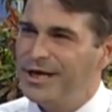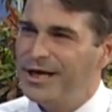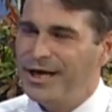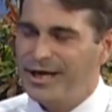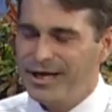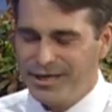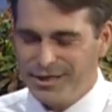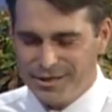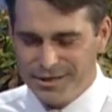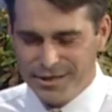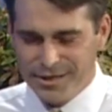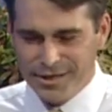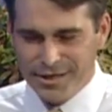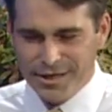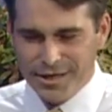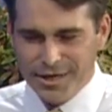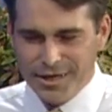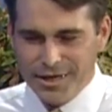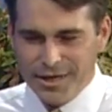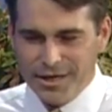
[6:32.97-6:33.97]
And
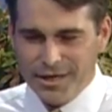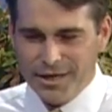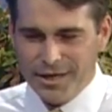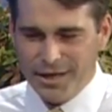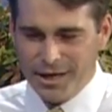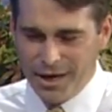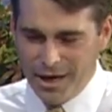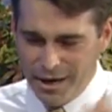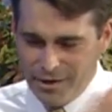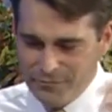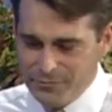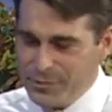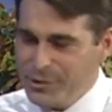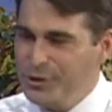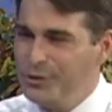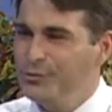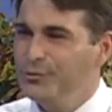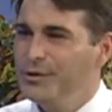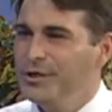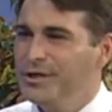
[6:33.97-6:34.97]
I've been
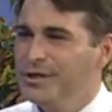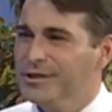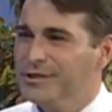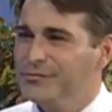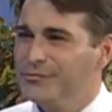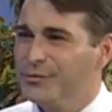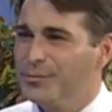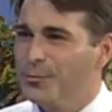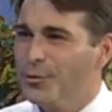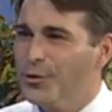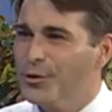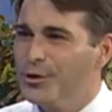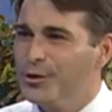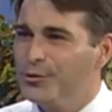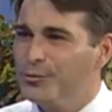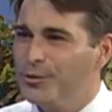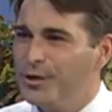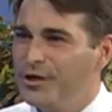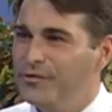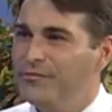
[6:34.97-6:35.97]
doing this for more than
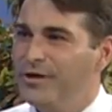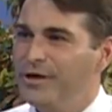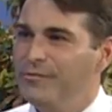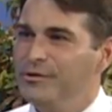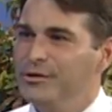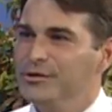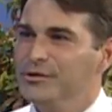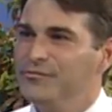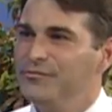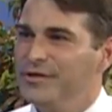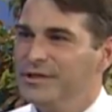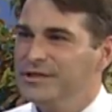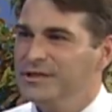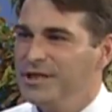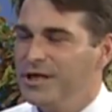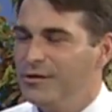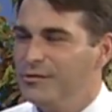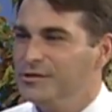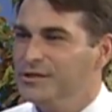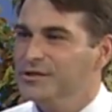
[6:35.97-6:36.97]
25 years, fixing
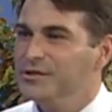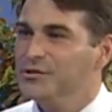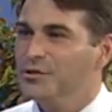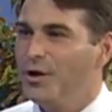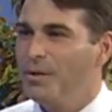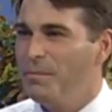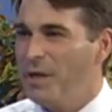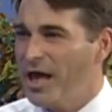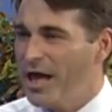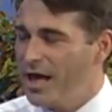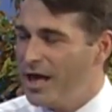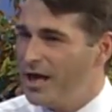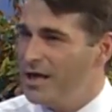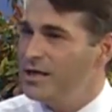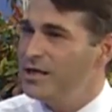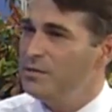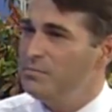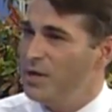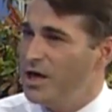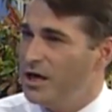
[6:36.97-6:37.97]
houses. So I'm a
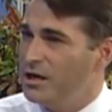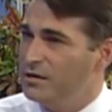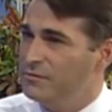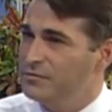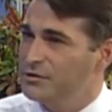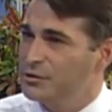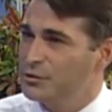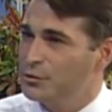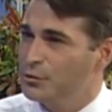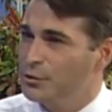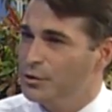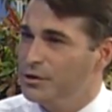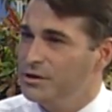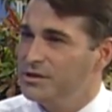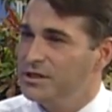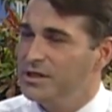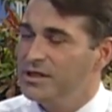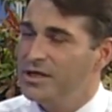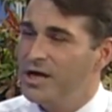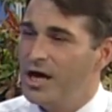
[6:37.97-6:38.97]
handyman of sorts,
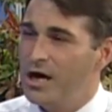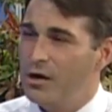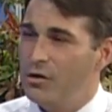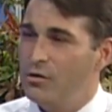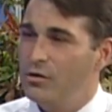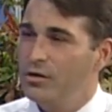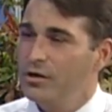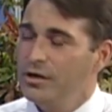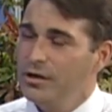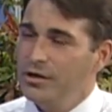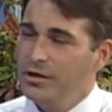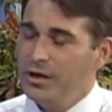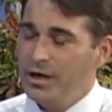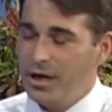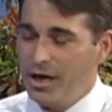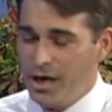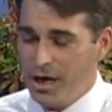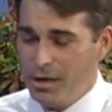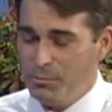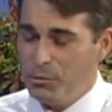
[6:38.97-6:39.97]
and now
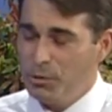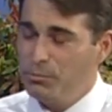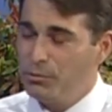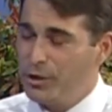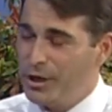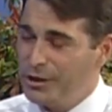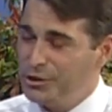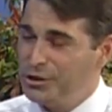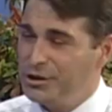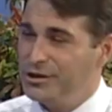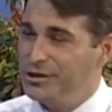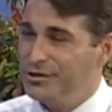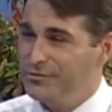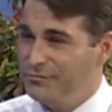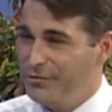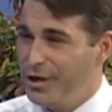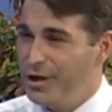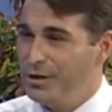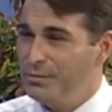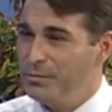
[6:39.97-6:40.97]
I'm a project
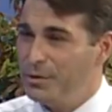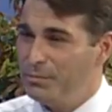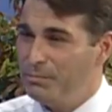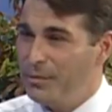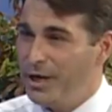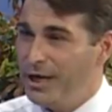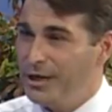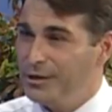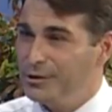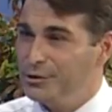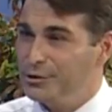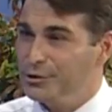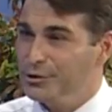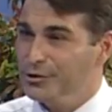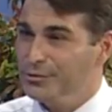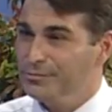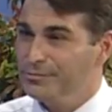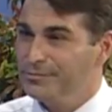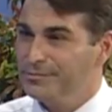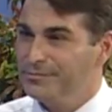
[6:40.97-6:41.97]
development
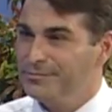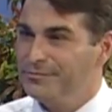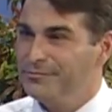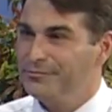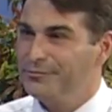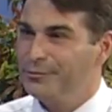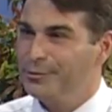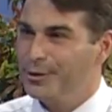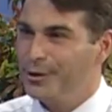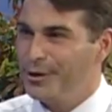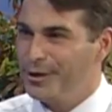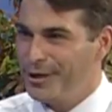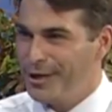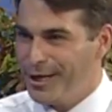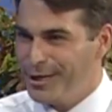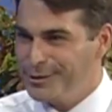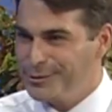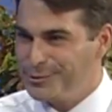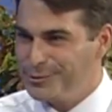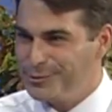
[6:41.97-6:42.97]
manager for a
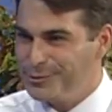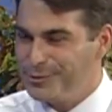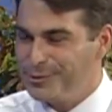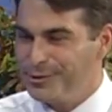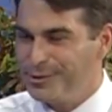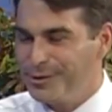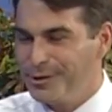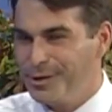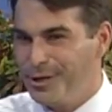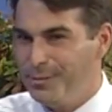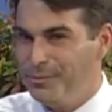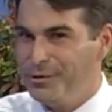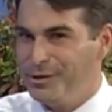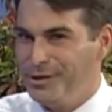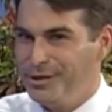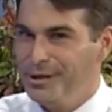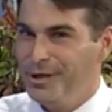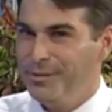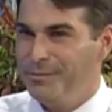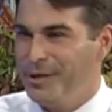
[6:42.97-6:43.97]
national
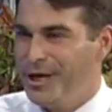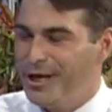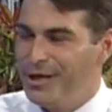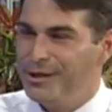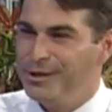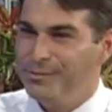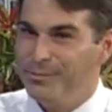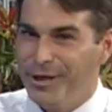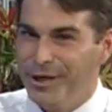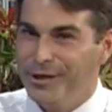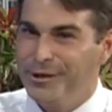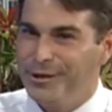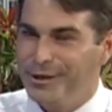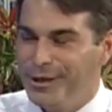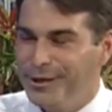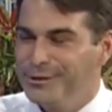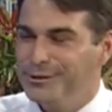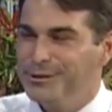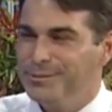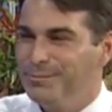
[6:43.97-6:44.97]
company named Handyman
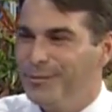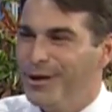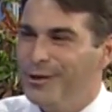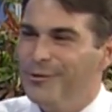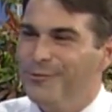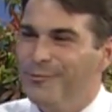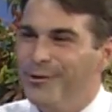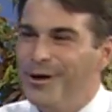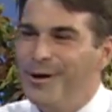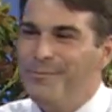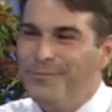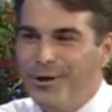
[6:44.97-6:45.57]
Connection, by the way.